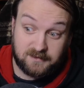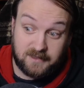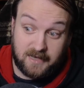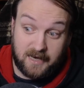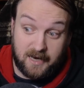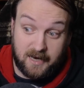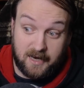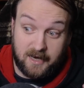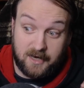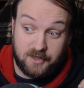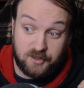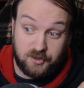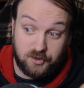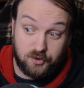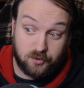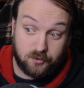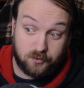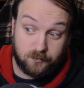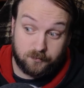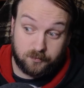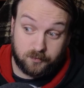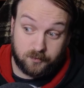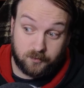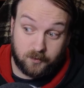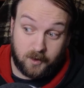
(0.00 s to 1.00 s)
and you're
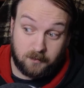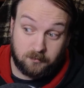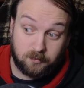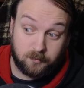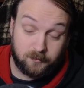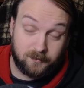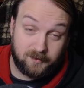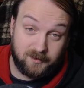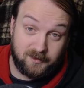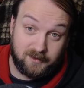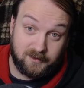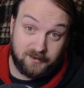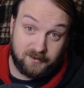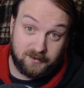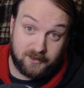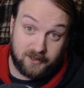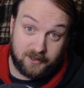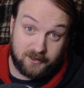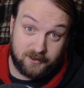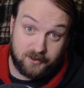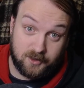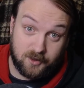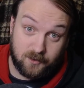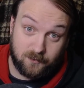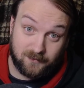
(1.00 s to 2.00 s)
probably going to
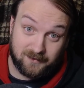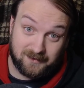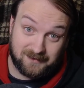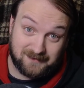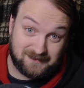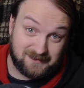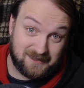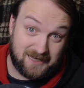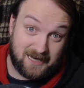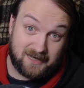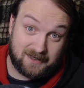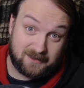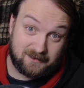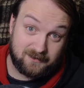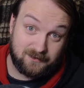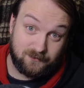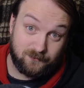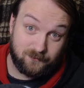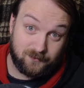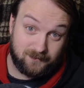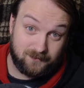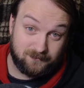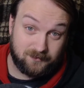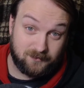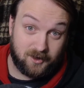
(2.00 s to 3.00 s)
know exactly
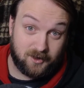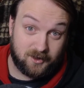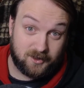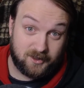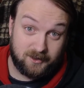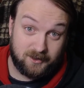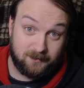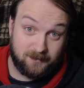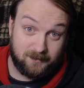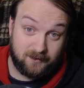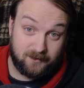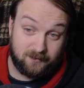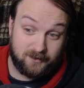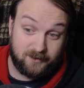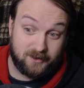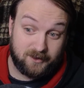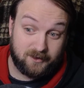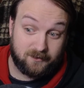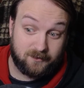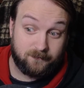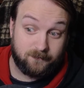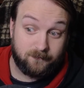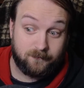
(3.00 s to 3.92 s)
what I'm talking about here.